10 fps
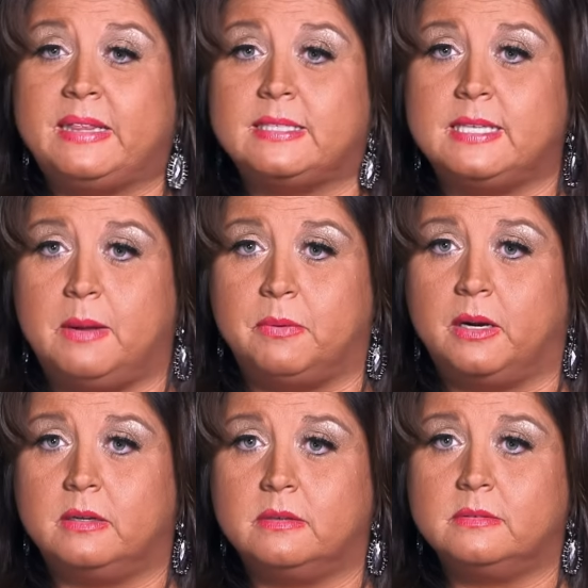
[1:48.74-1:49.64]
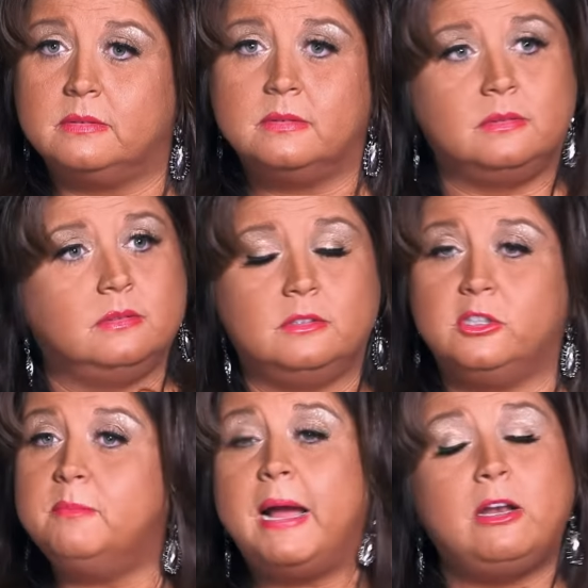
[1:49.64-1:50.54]
this number,
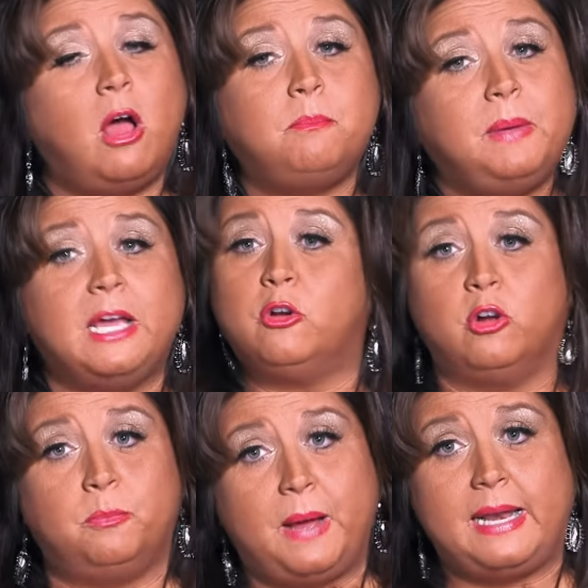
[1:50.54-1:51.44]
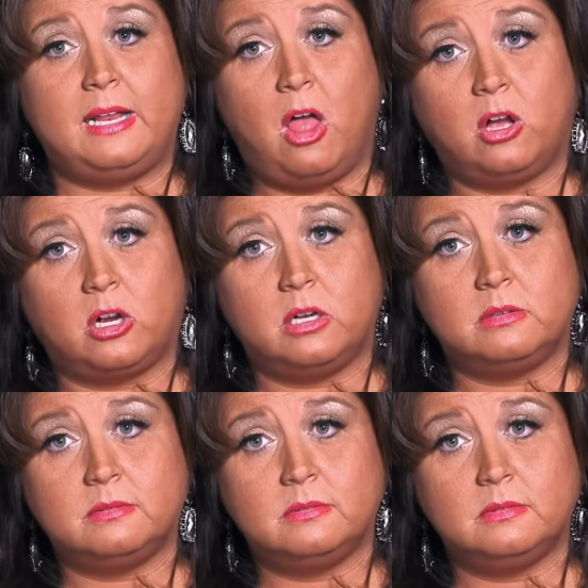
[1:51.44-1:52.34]
there might not be a group any longer.
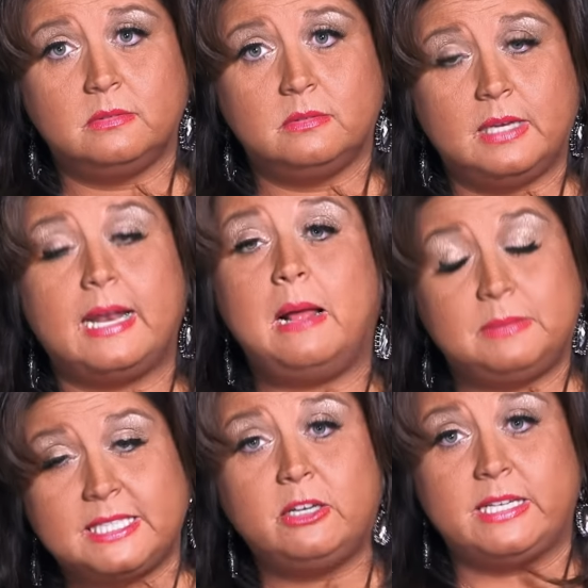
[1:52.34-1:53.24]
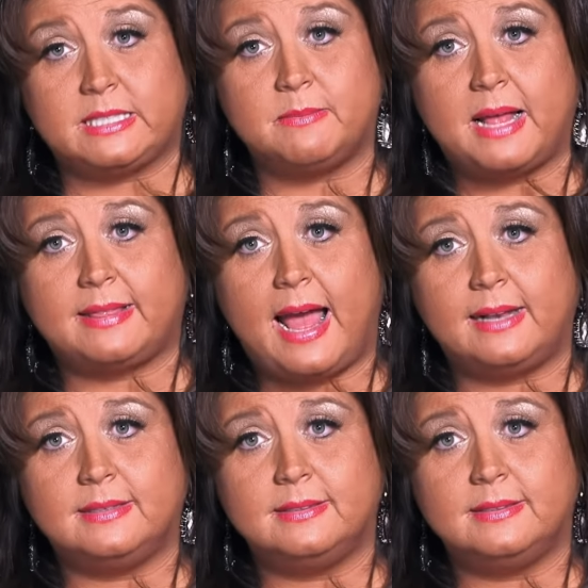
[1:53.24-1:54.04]
And I'm serious about that.